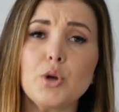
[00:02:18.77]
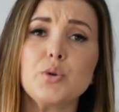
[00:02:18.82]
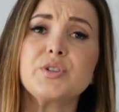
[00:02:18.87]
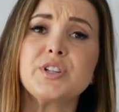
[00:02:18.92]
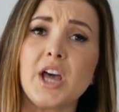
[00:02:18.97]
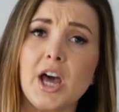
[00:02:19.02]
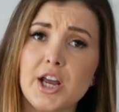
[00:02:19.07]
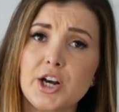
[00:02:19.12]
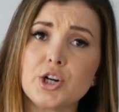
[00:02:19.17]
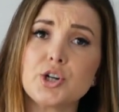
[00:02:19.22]

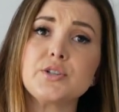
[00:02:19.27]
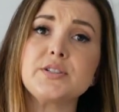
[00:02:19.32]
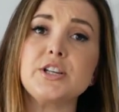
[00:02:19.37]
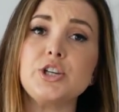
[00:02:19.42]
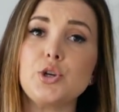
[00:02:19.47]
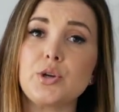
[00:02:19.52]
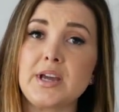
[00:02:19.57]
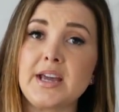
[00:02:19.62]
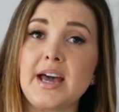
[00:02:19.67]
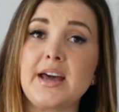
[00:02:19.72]
cutters that
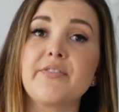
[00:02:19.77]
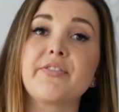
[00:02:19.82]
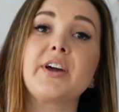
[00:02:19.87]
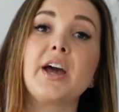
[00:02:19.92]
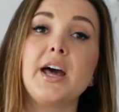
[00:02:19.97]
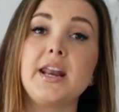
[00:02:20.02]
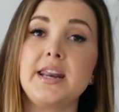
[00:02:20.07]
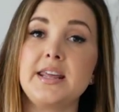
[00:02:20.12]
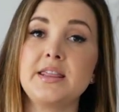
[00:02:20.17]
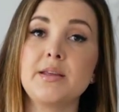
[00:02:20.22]
you can kind of
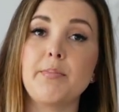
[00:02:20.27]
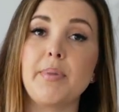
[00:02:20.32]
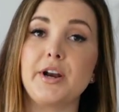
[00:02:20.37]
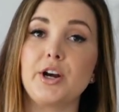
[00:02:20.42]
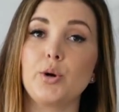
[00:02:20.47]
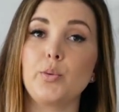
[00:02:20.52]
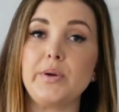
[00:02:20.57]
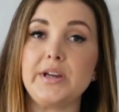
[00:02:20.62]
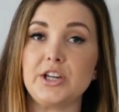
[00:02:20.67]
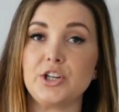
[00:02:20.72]
cut in the
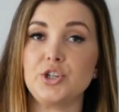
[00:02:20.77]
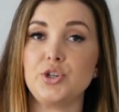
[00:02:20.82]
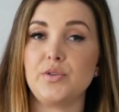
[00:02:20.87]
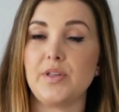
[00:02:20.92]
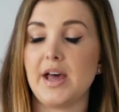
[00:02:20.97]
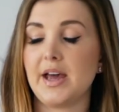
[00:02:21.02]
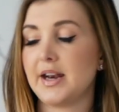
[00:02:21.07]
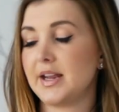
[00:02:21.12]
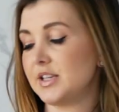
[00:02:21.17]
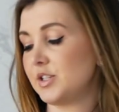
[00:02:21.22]
butter, we can do
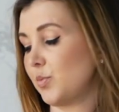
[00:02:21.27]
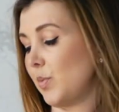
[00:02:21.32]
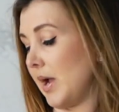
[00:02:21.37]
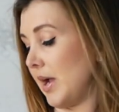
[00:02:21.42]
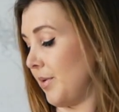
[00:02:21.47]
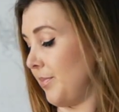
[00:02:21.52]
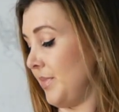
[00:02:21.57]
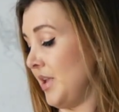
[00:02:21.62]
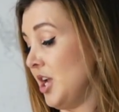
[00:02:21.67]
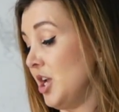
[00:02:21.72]
that as
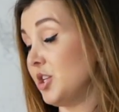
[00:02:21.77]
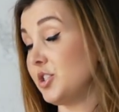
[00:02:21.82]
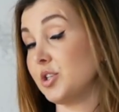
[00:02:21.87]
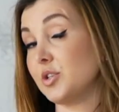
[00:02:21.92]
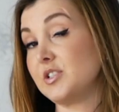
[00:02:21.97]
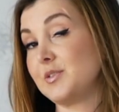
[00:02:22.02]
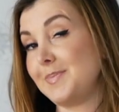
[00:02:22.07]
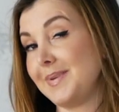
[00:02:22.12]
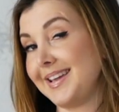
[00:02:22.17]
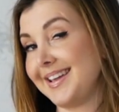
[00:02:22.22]
well. So
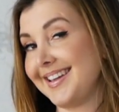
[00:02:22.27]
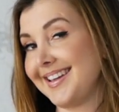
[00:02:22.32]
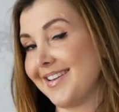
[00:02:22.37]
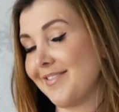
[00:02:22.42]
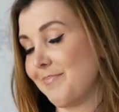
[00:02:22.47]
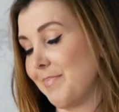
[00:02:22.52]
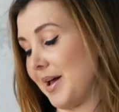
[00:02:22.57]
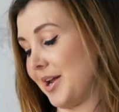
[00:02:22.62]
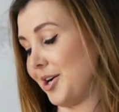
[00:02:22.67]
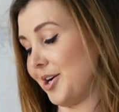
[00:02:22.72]
speaking
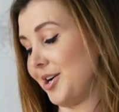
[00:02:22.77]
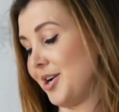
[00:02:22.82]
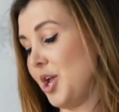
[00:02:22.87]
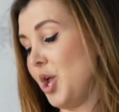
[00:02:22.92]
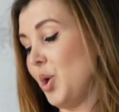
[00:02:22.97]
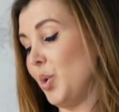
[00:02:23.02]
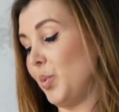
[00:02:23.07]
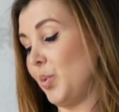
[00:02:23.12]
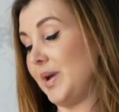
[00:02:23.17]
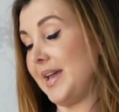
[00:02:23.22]
of butter,
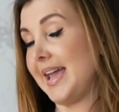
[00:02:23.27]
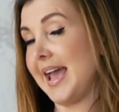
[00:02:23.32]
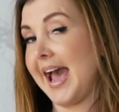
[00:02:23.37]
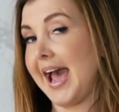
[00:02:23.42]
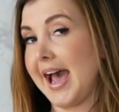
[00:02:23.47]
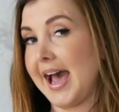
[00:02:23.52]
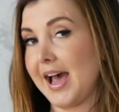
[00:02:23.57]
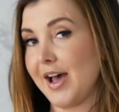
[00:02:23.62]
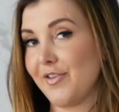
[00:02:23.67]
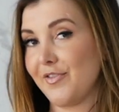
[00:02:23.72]
we
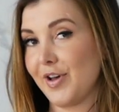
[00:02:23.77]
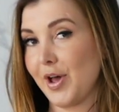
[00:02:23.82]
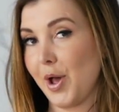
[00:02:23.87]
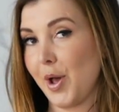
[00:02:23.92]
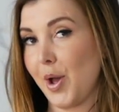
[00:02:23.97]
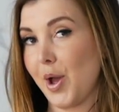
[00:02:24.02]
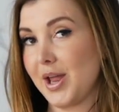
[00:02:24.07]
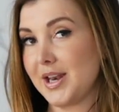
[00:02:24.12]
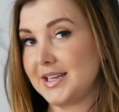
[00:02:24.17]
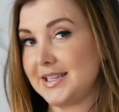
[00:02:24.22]

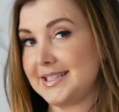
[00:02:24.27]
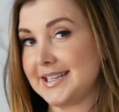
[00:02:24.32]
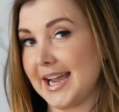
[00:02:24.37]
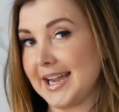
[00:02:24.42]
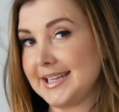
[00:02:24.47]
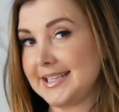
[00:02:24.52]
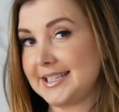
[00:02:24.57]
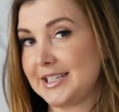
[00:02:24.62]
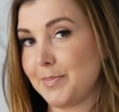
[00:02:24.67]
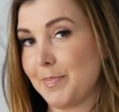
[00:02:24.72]
have
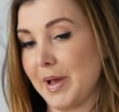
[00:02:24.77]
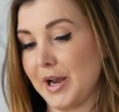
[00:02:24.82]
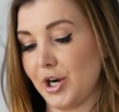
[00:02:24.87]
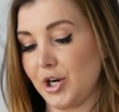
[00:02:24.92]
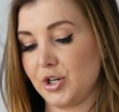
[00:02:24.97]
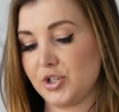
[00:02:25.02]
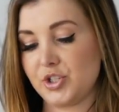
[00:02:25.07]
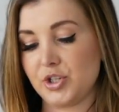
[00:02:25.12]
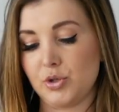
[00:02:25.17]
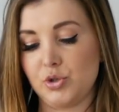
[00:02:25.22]
diced
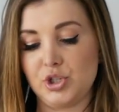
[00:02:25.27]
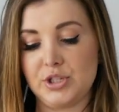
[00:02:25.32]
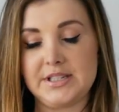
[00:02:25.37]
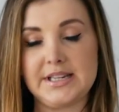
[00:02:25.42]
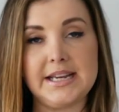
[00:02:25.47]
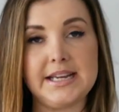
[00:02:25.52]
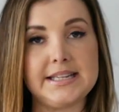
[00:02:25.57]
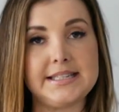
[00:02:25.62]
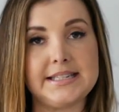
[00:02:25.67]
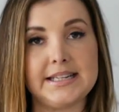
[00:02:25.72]
butter. So just
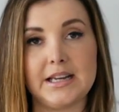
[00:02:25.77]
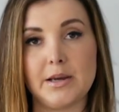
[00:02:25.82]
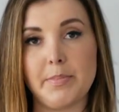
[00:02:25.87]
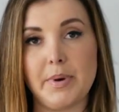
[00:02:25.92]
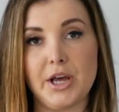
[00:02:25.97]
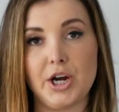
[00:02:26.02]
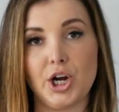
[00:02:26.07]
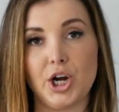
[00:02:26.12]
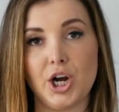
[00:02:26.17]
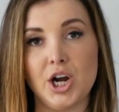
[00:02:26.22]
take a stick of
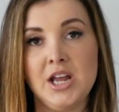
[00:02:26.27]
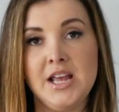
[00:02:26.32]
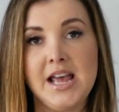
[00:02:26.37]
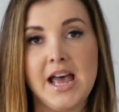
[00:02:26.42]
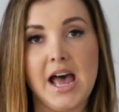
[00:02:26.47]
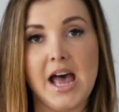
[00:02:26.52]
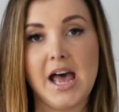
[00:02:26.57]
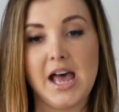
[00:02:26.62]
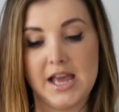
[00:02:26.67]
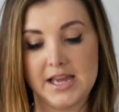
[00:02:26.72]
butter,
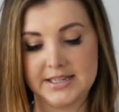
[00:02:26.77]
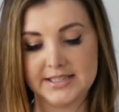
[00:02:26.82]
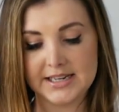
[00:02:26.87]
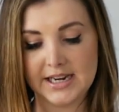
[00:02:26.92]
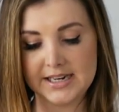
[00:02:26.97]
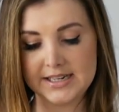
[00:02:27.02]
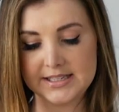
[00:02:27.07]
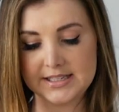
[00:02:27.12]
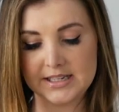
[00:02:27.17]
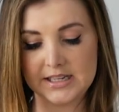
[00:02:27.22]

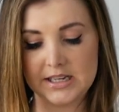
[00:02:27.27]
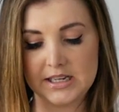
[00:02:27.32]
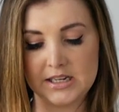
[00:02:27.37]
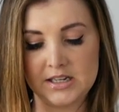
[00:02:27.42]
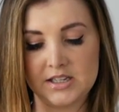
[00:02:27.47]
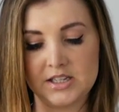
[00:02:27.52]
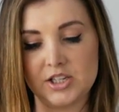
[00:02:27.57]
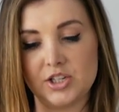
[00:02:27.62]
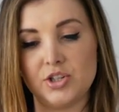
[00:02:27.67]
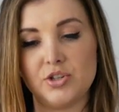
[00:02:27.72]
dice it
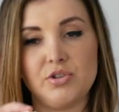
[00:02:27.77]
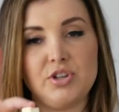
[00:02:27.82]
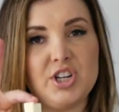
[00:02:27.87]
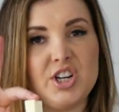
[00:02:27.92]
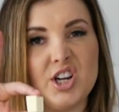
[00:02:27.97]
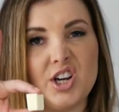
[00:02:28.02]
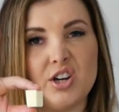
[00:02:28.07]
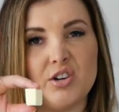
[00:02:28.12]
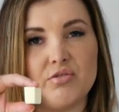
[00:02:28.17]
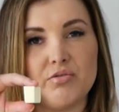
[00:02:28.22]
into, you
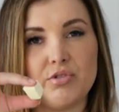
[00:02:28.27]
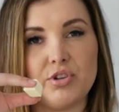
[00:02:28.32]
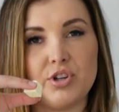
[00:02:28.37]
know,